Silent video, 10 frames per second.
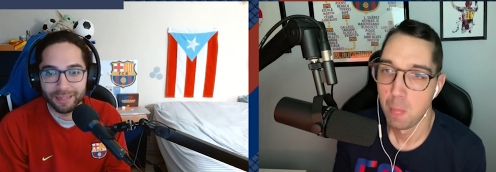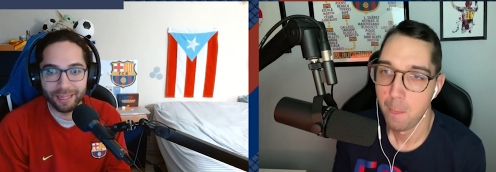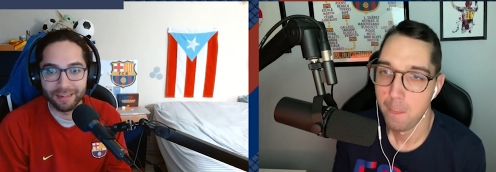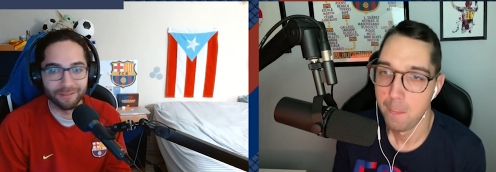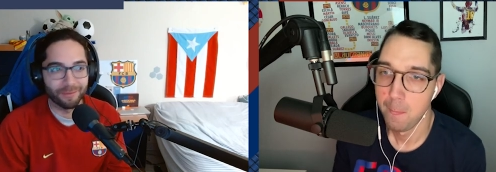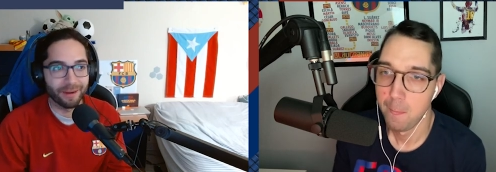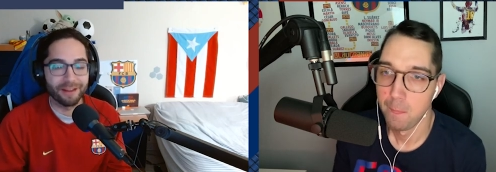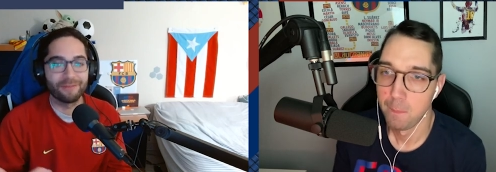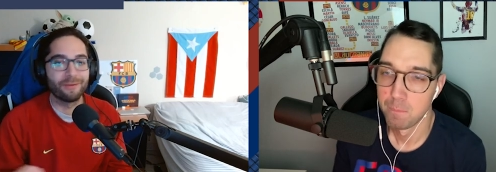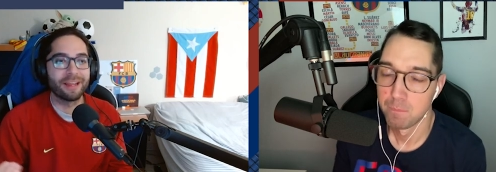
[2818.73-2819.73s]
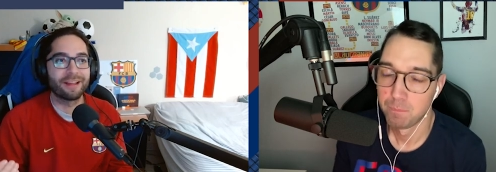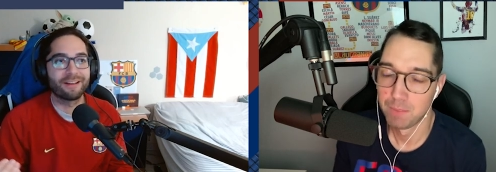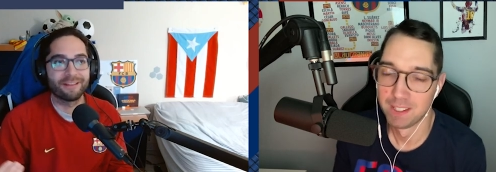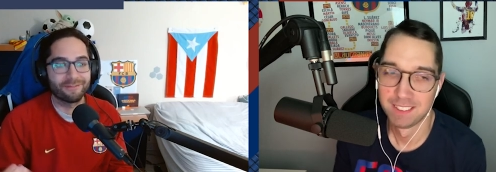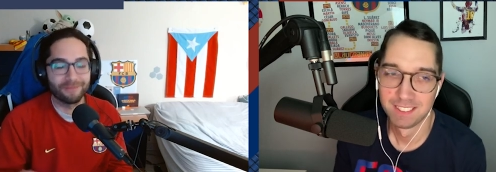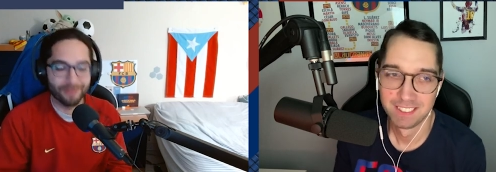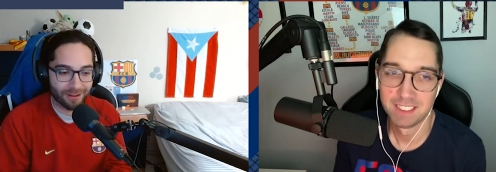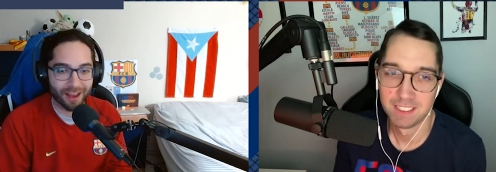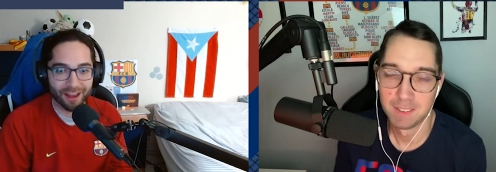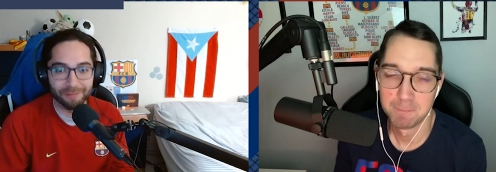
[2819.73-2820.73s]
Speaker 1: and we we
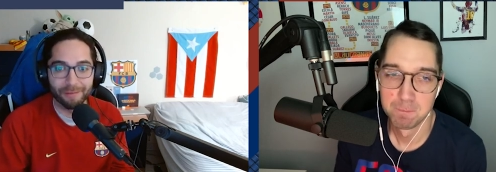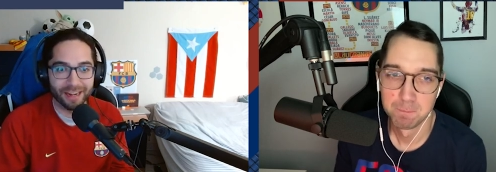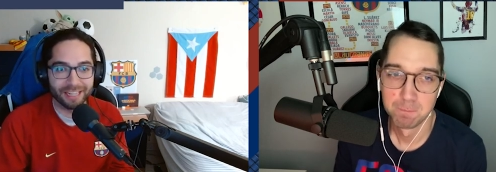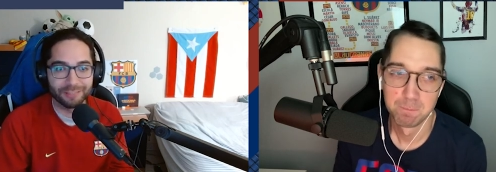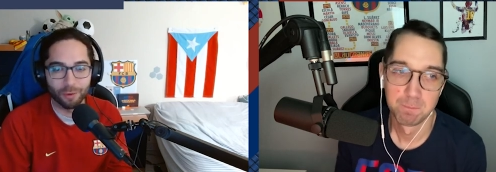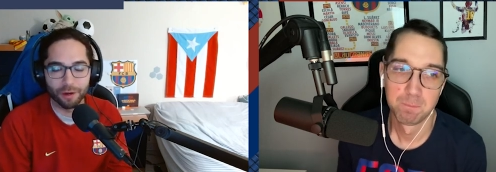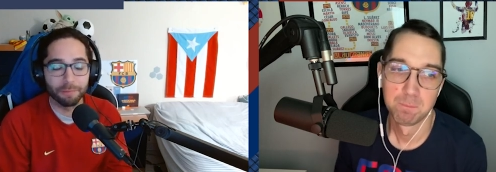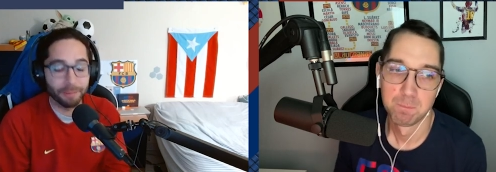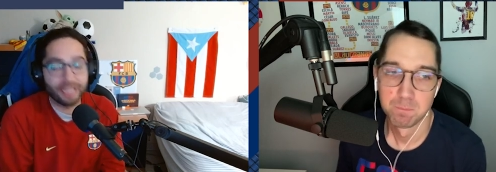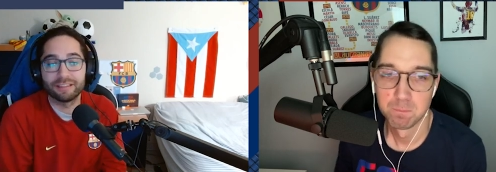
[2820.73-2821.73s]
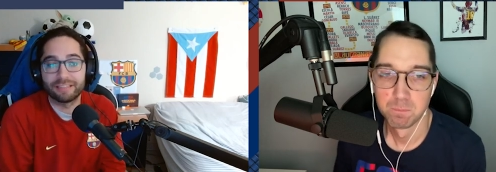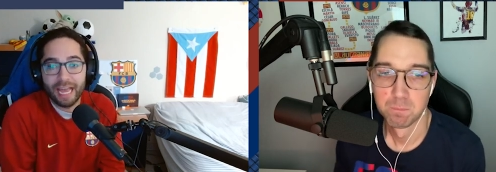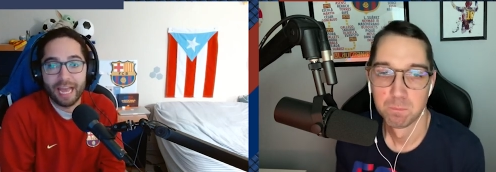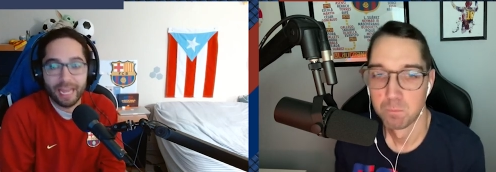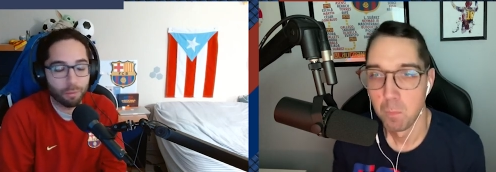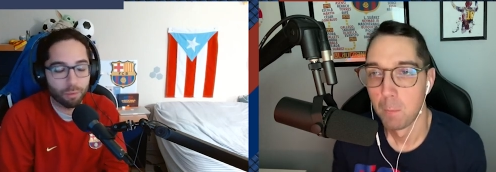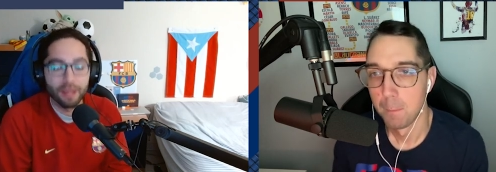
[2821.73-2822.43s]
got our money's worth." Because yeah, it